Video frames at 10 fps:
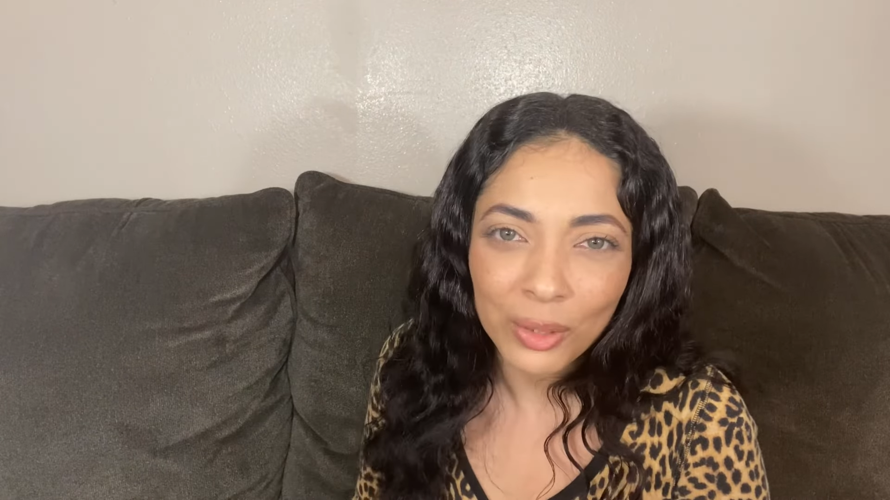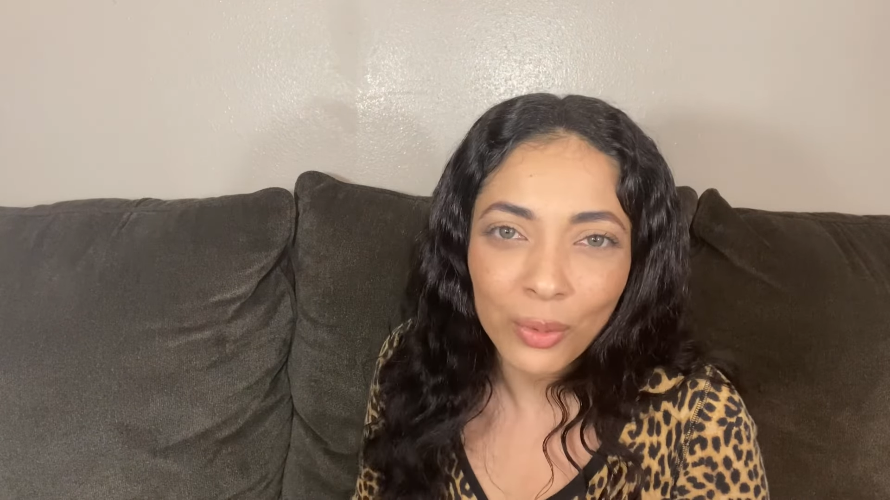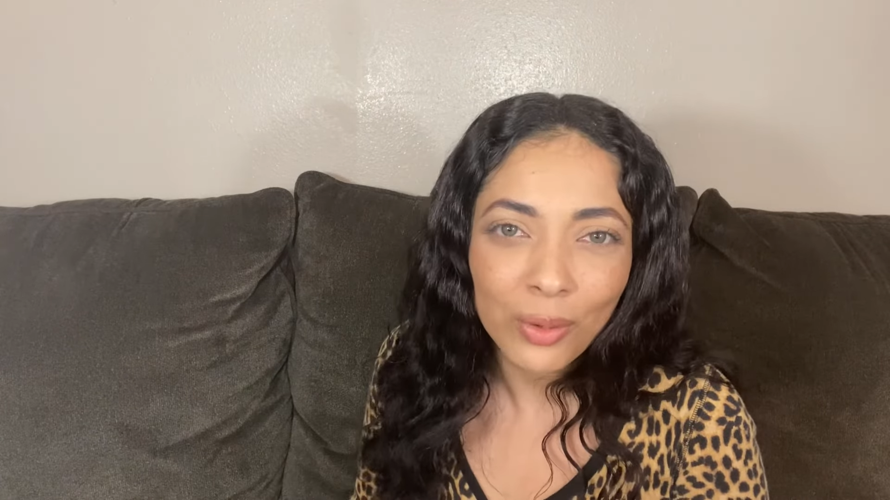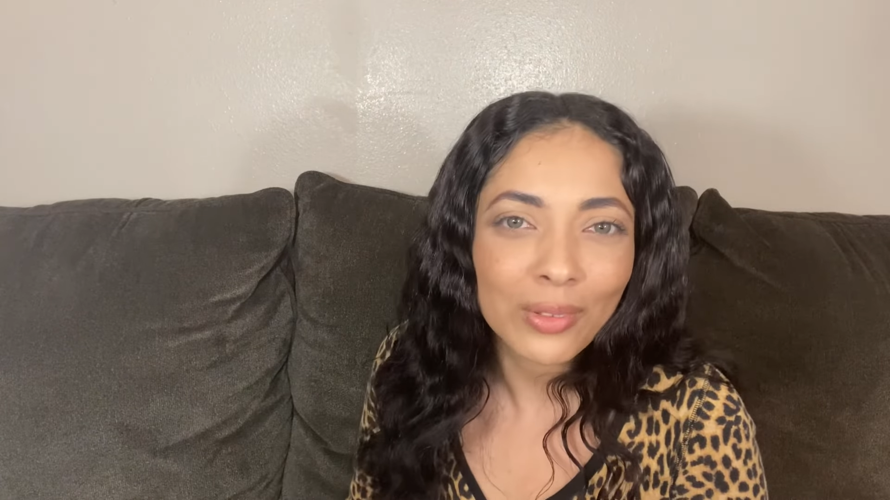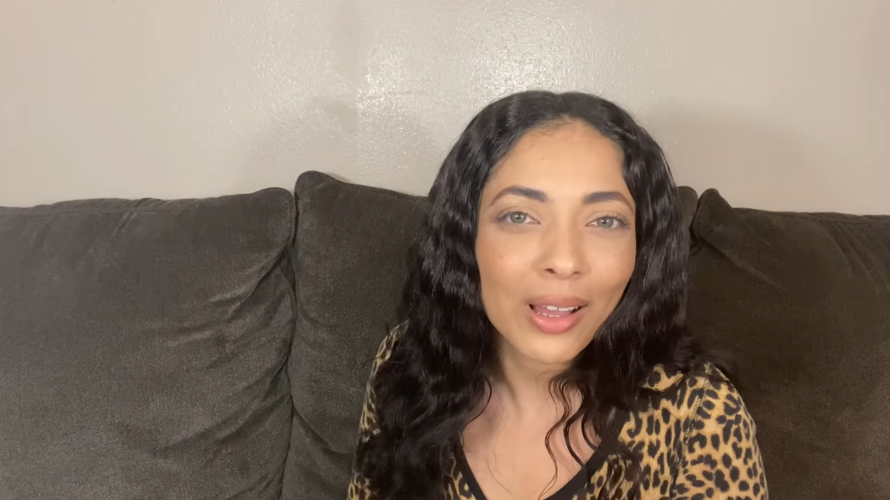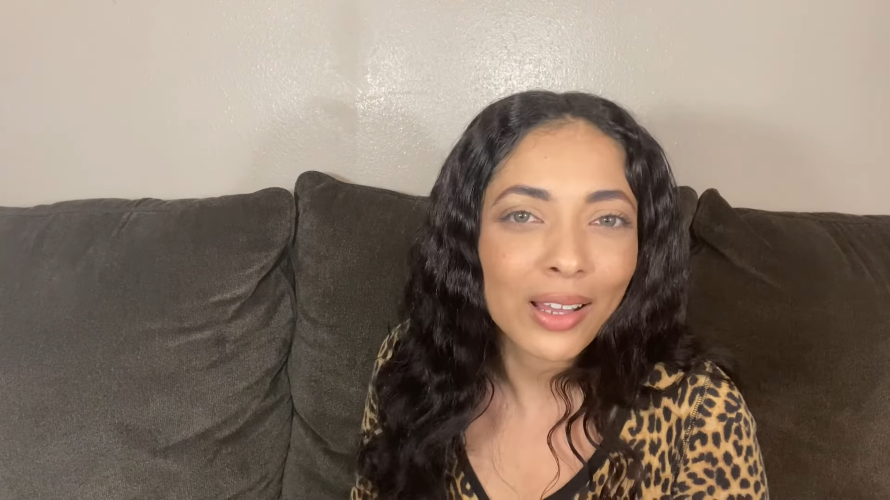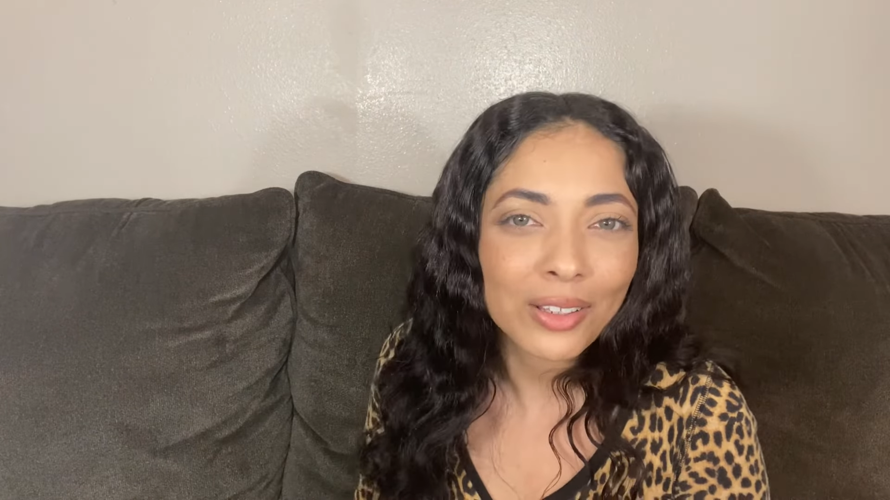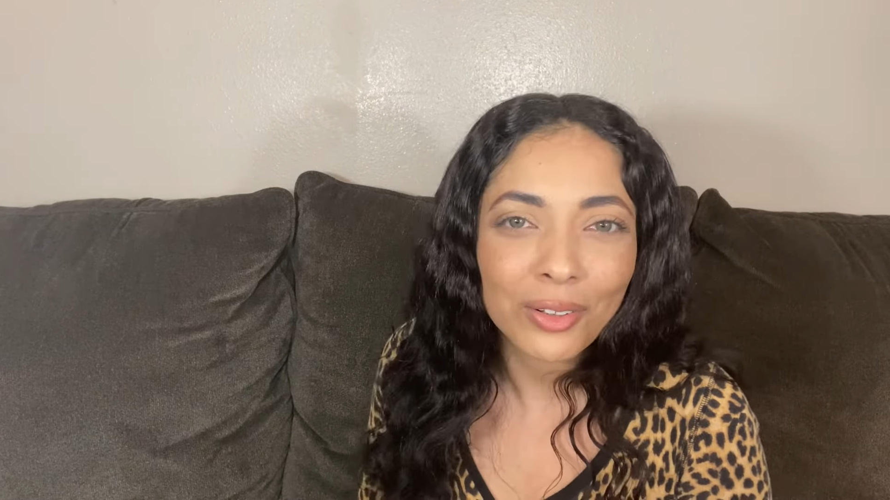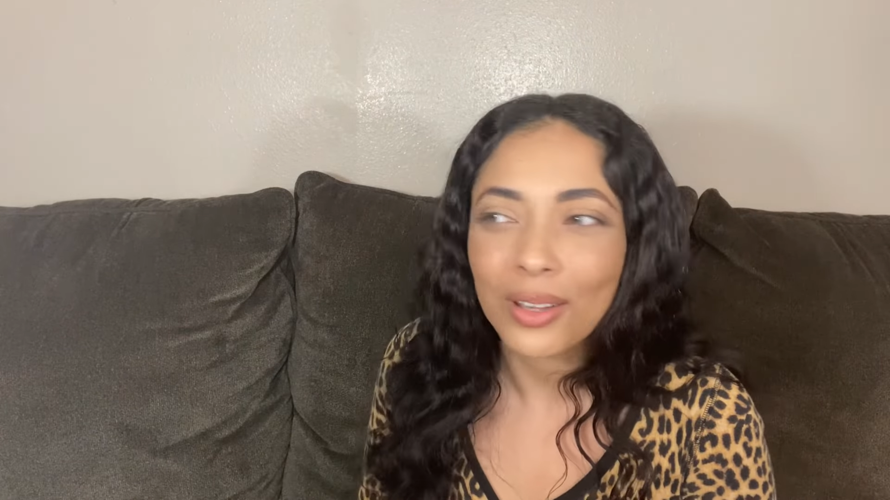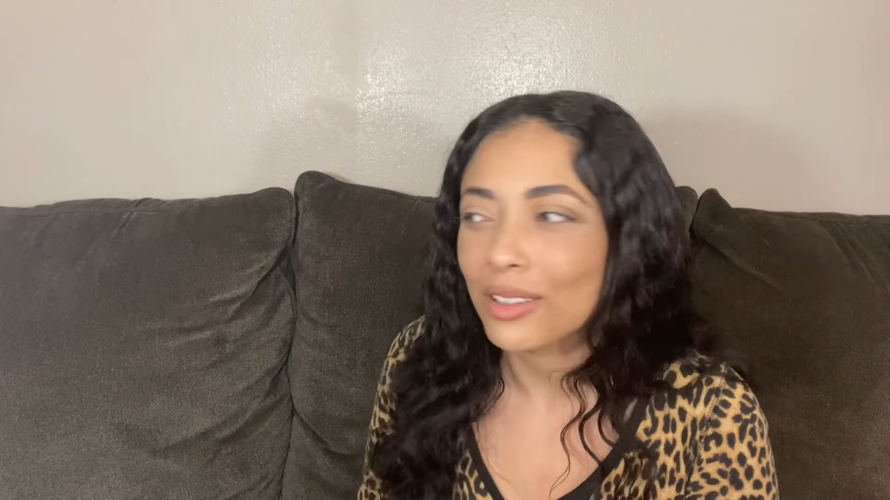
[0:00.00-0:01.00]
online, you
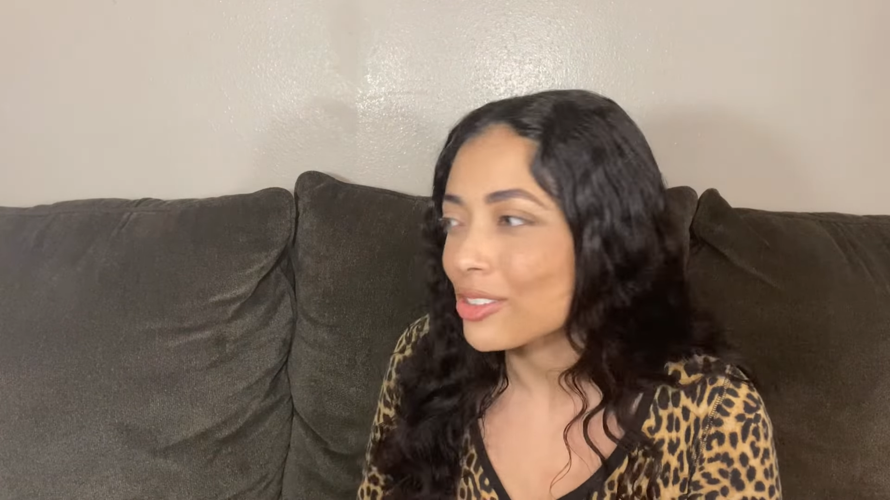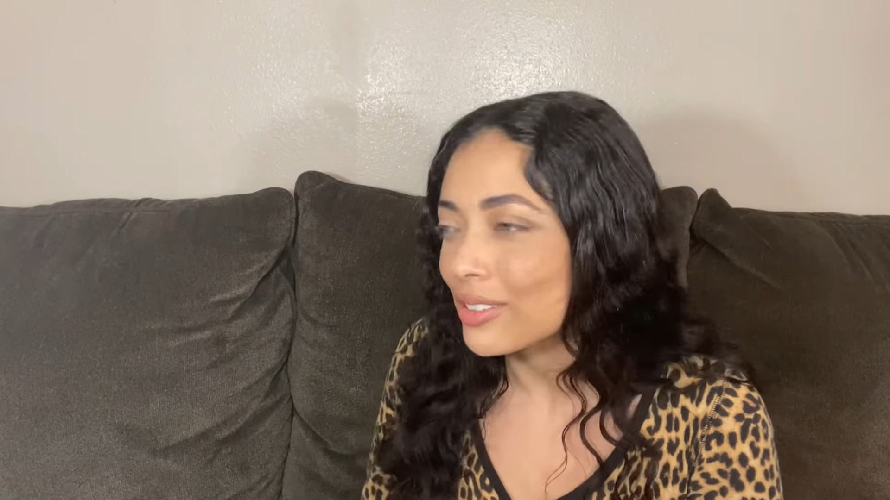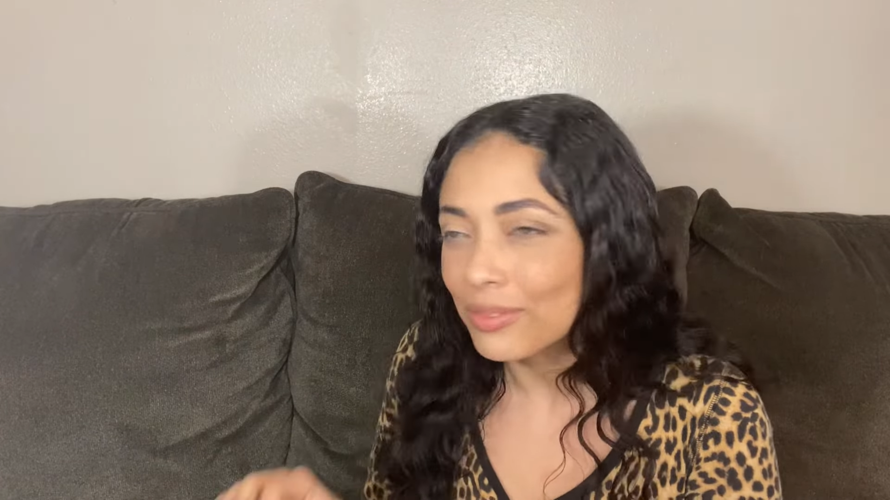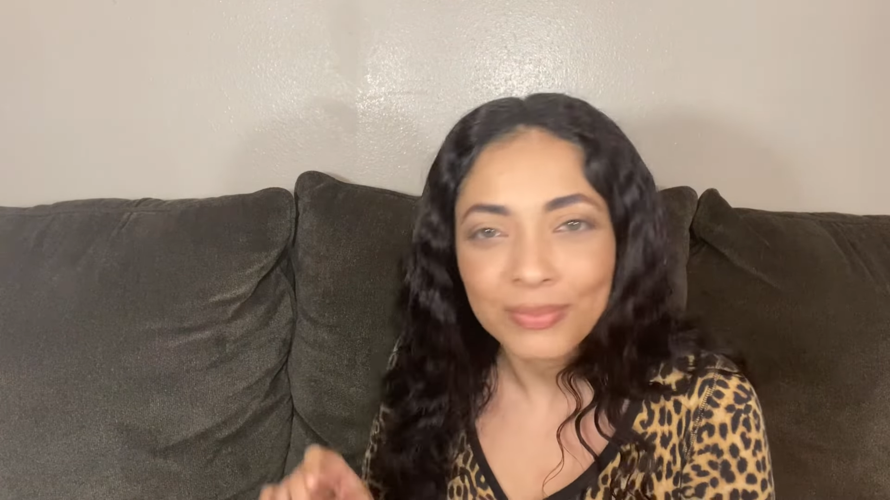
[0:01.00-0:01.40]
know, I could just